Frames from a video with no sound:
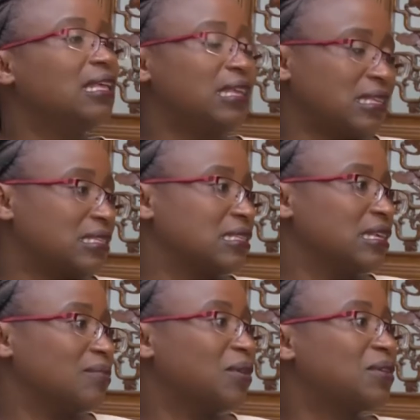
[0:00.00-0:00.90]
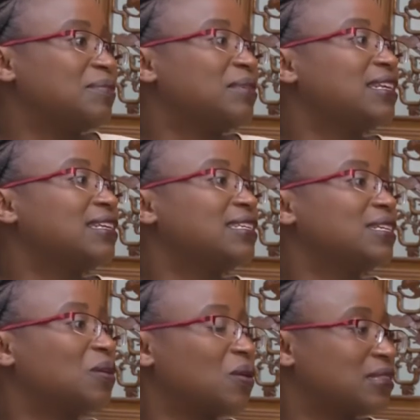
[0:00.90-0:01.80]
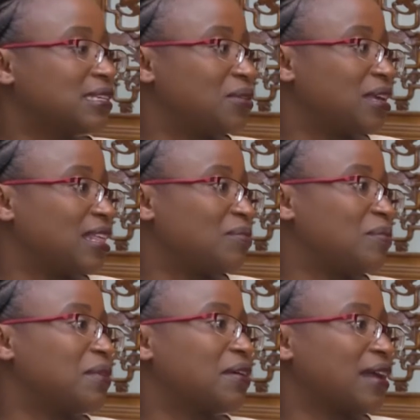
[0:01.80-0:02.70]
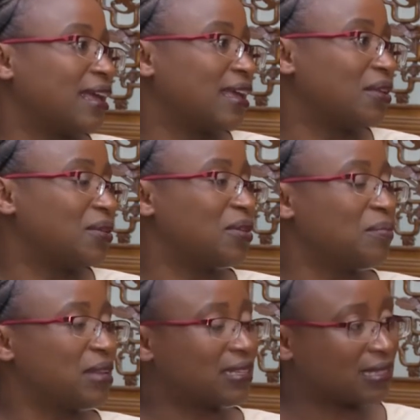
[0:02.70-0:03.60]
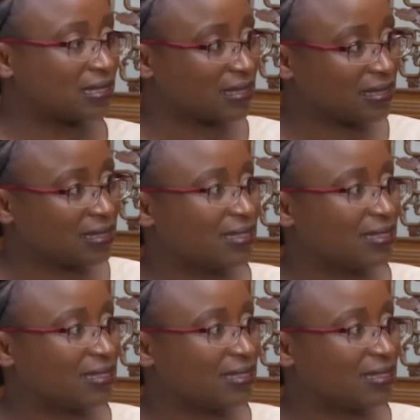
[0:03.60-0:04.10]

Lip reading: Yes. Because immediately she calls and you hear the baby crying, your milk just...